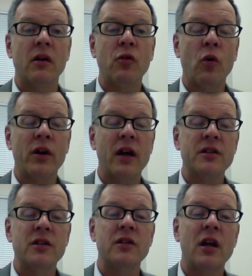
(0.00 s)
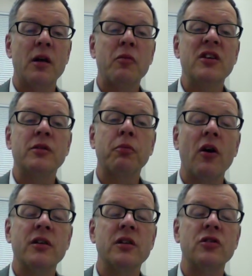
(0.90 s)
of court cases is a
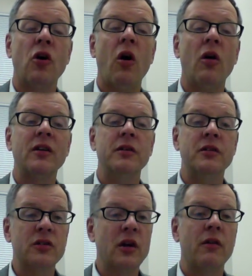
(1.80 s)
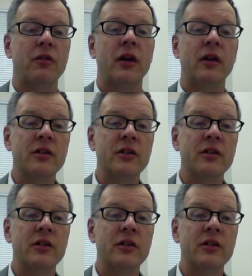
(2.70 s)
process called discovery.